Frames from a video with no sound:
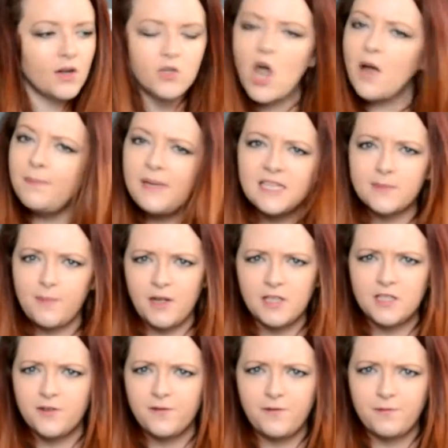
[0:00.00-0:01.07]
Not being
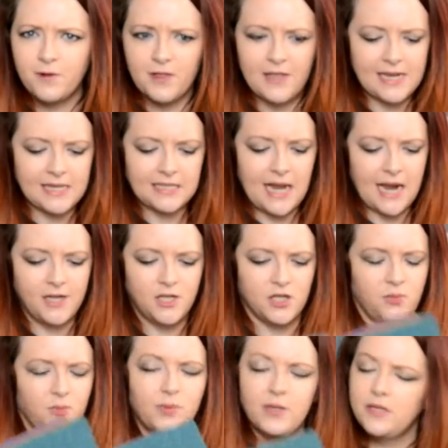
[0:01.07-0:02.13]
sponsored for this, I
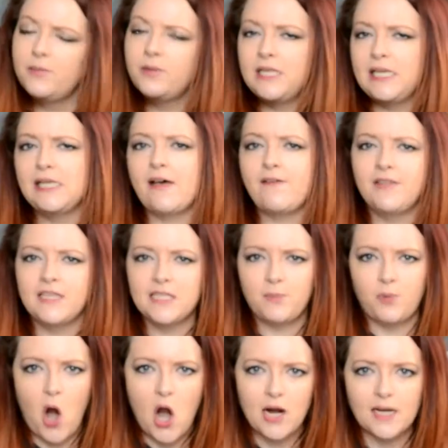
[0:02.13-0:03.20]
just really, really love this
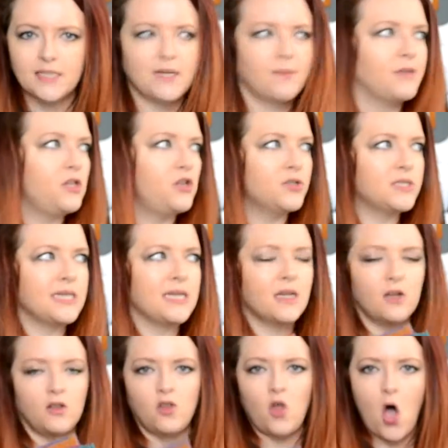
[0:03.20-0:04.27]
product. I've been using
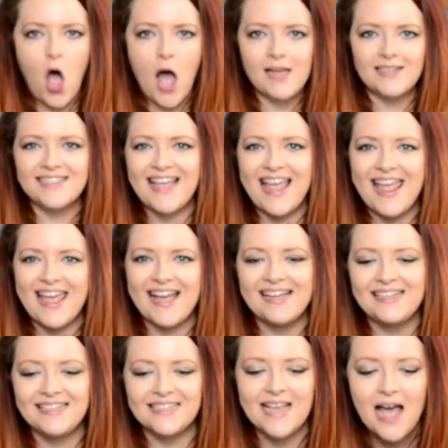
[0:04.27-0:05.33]
it a lot
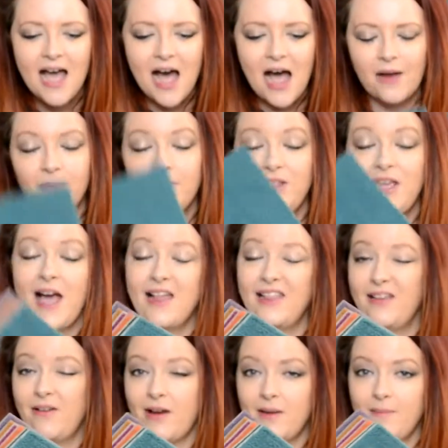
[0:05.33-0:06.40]
and I really
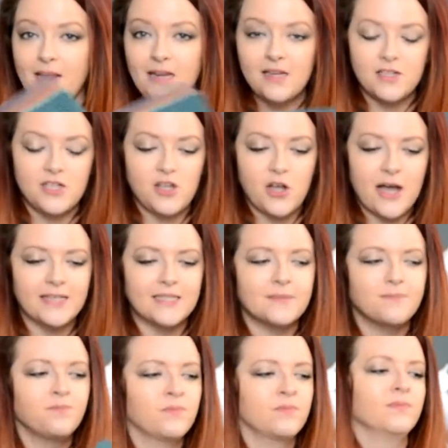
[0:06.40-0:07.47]
highly recommend it to you
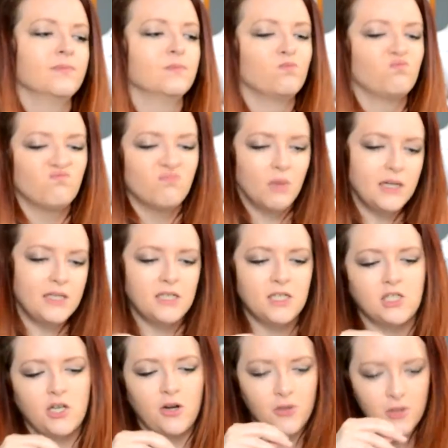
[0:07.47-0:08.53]
guys. Wanted
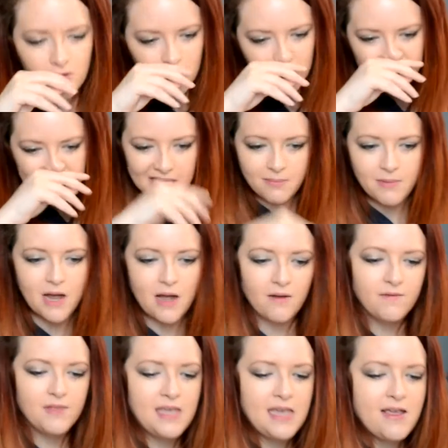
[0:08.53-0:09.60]
to show you some
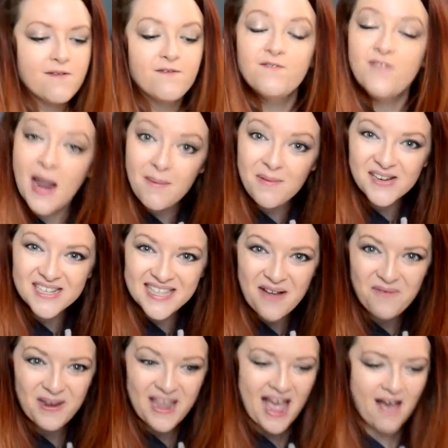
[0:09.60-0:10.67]
of the fabrics
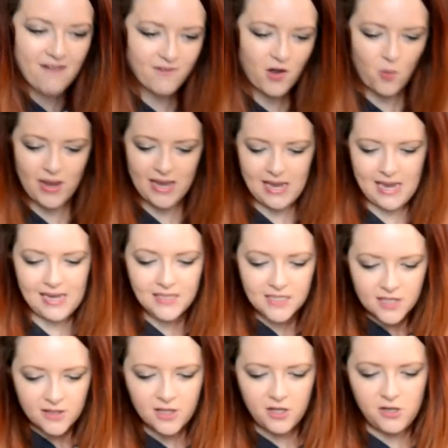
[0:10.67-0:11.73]
that we have going
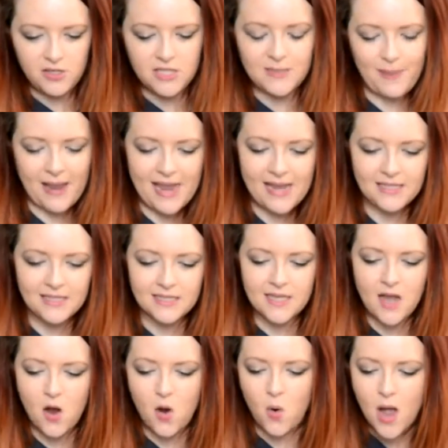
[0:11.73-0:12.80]
into the new space.
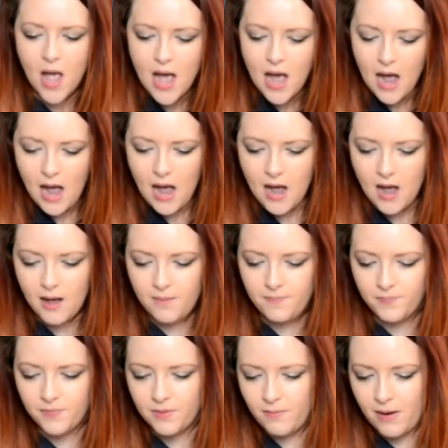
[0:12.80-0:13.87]
So
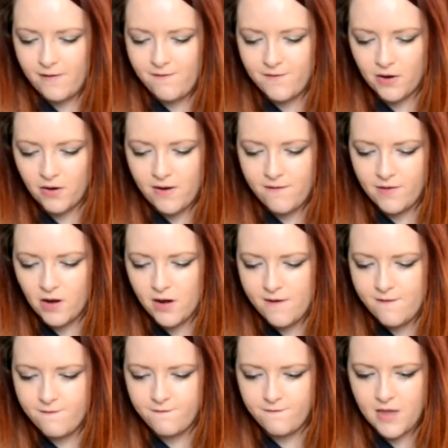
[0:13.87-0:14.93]
my very,
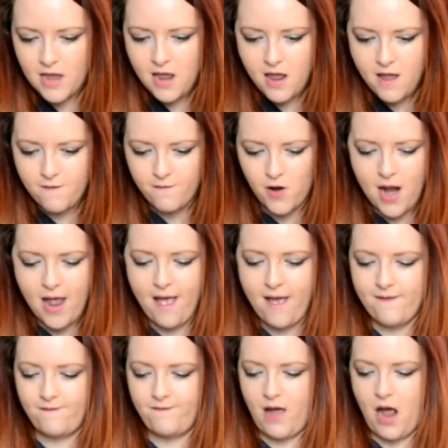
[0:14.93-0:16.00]
very
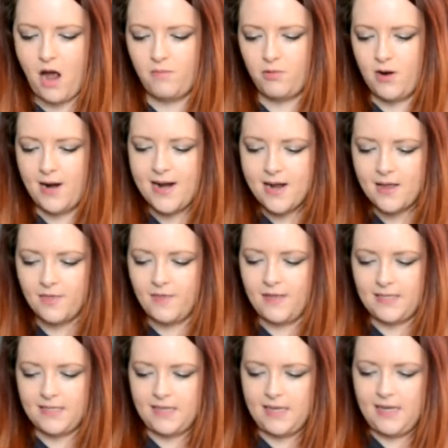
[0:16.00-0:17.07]
favorite fabric,
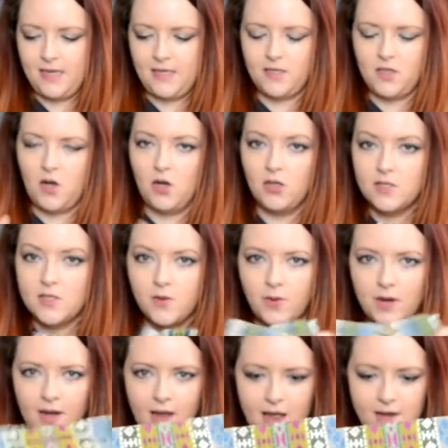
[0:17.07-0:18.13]
this is also
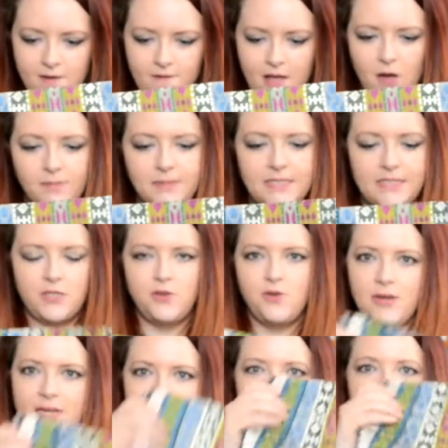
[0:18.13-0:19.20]
what kind of helped
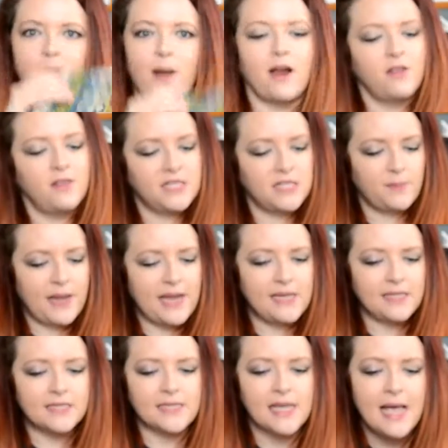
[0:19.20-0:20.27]
to inspire the
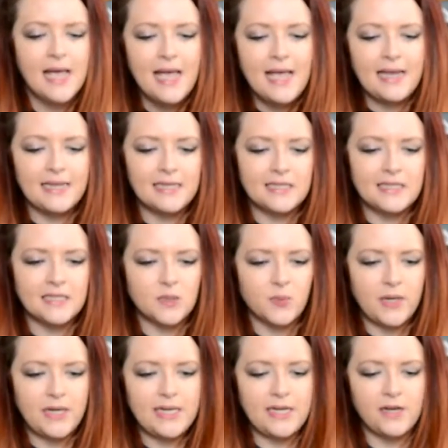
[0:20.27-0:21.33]
space, is this
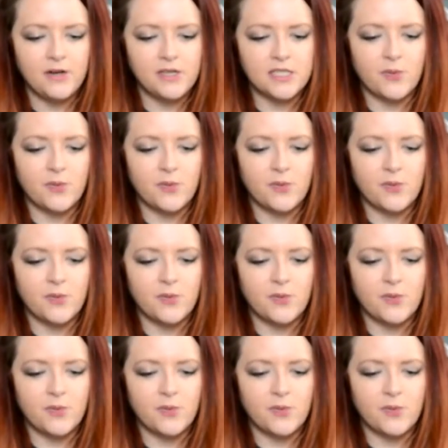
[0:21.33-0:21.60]
one here.